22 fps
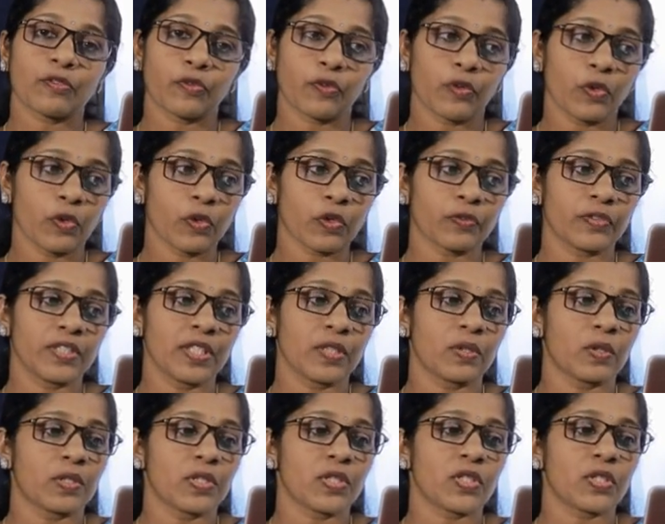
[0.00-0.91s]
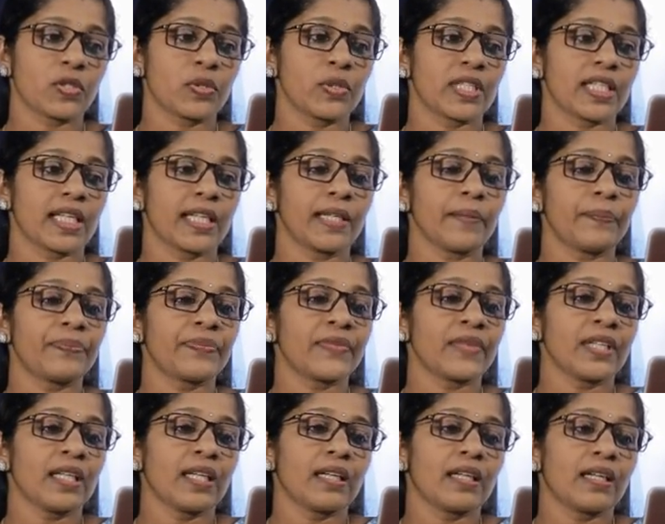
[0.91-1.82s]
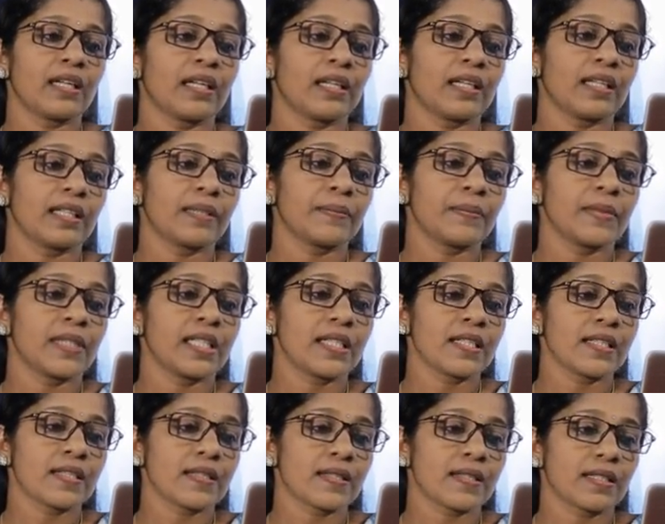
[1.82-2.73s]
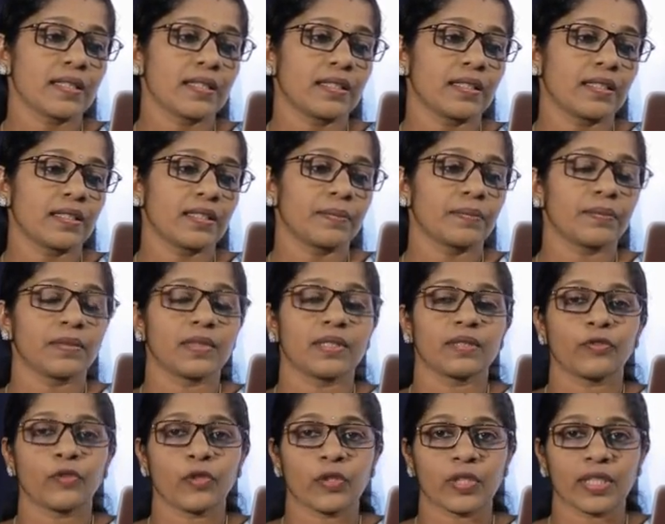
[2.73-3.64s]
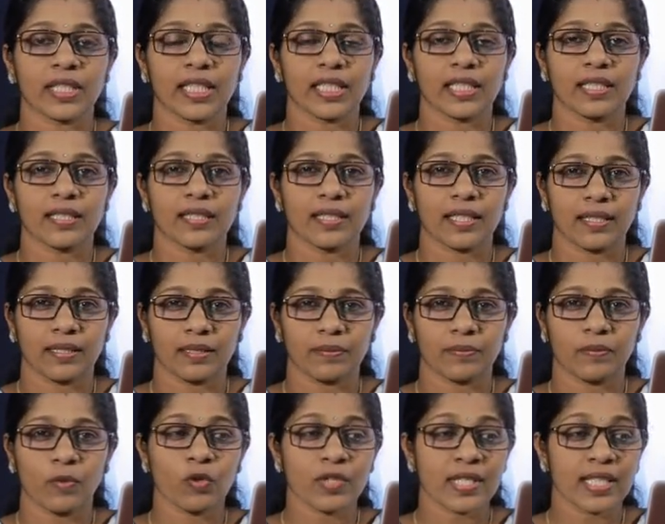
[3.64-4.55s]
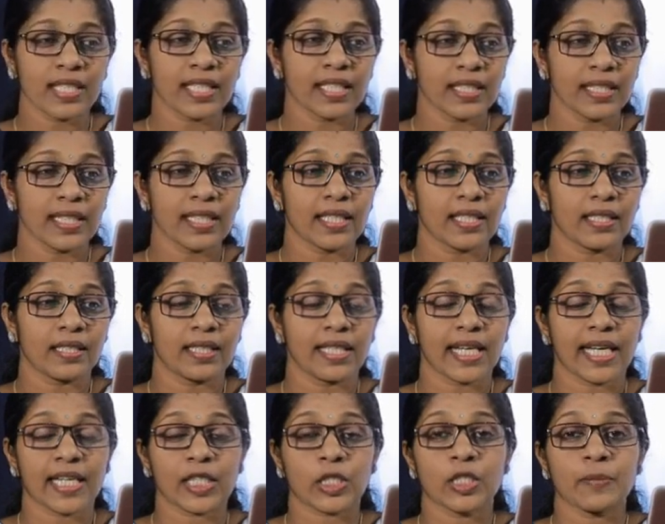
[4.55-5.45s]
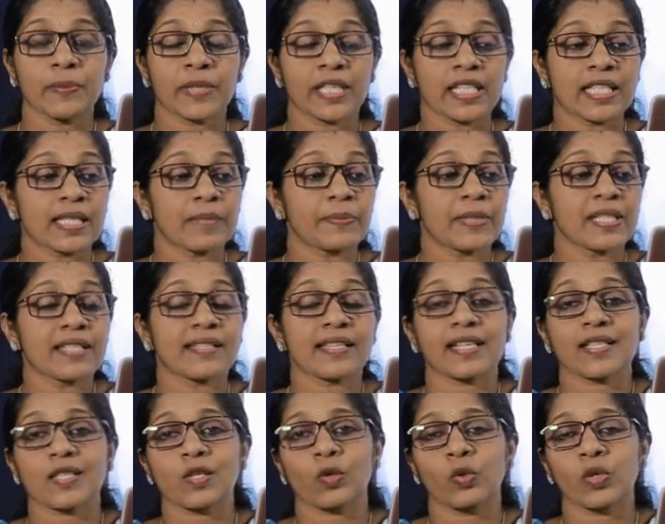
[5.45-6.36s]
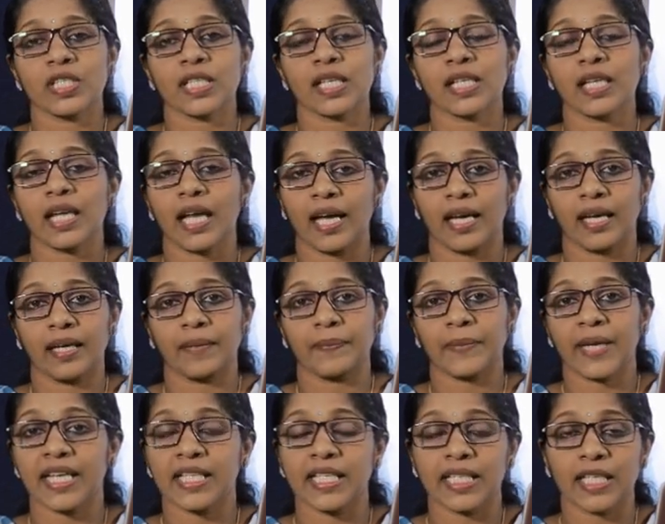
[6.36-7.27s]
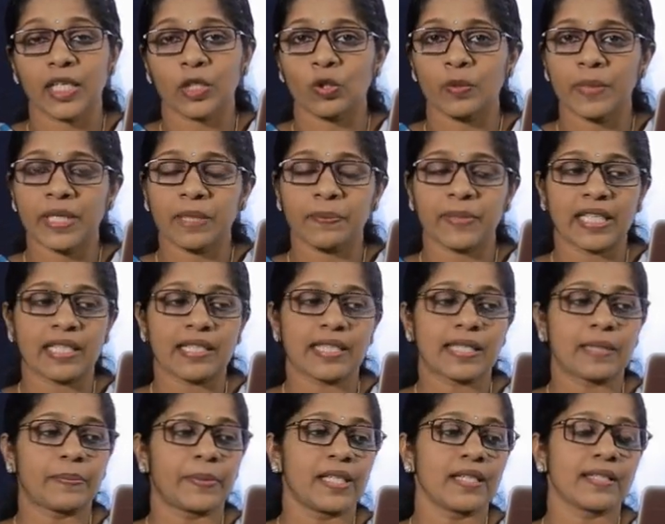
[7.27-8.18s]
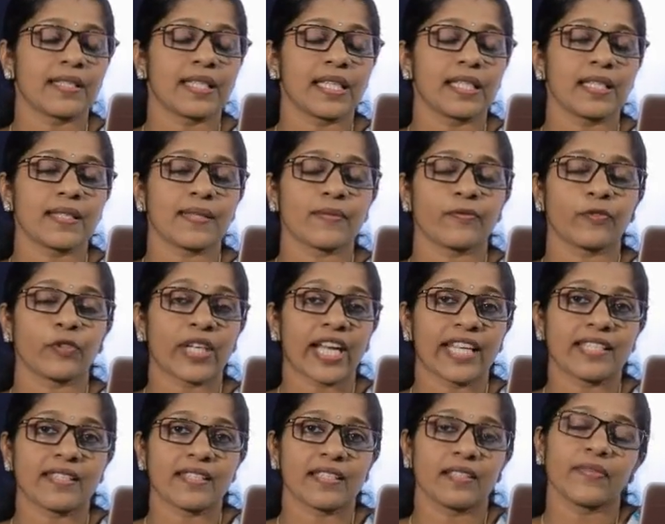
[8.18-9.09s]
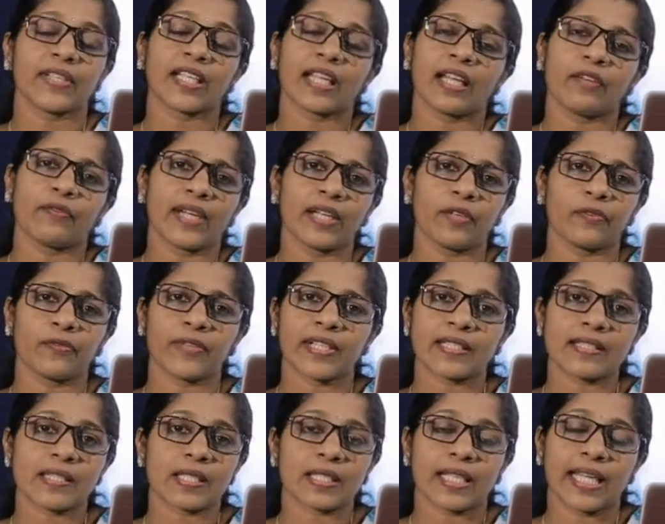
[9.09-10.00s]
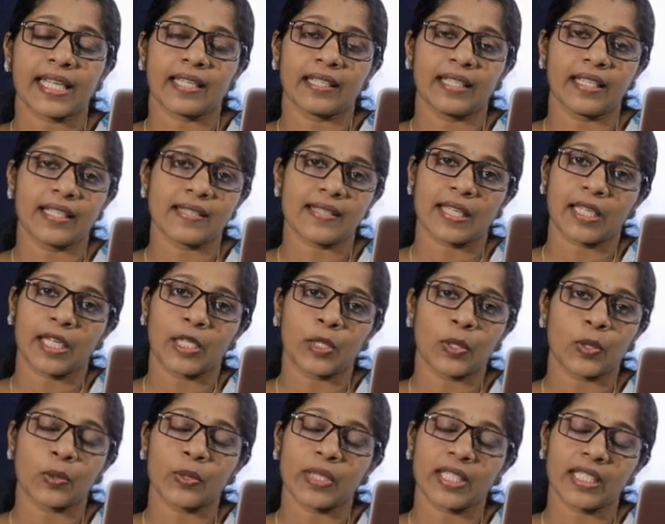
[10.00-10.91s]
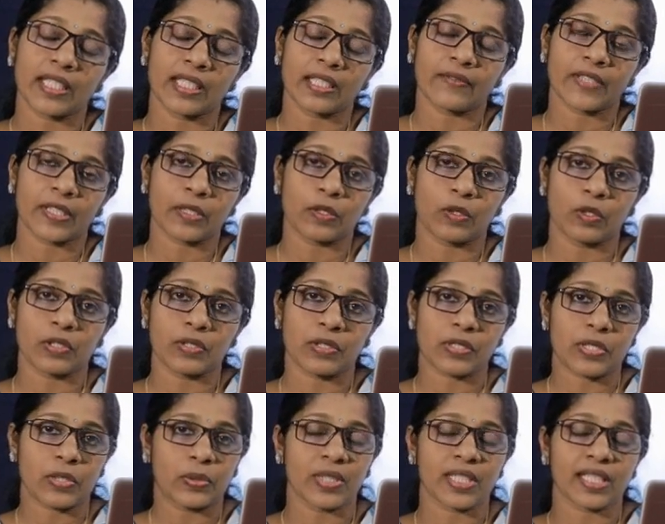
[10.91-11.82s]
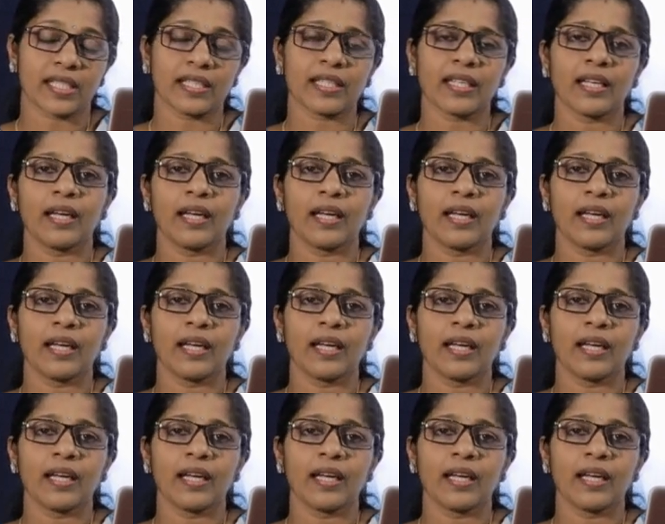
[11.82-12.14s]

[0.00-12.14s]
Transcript: 4 of the Constitution. It is for the mostly the directive principles are social and economic principles, that is for achieving a welfare state. These are included in our Constitution,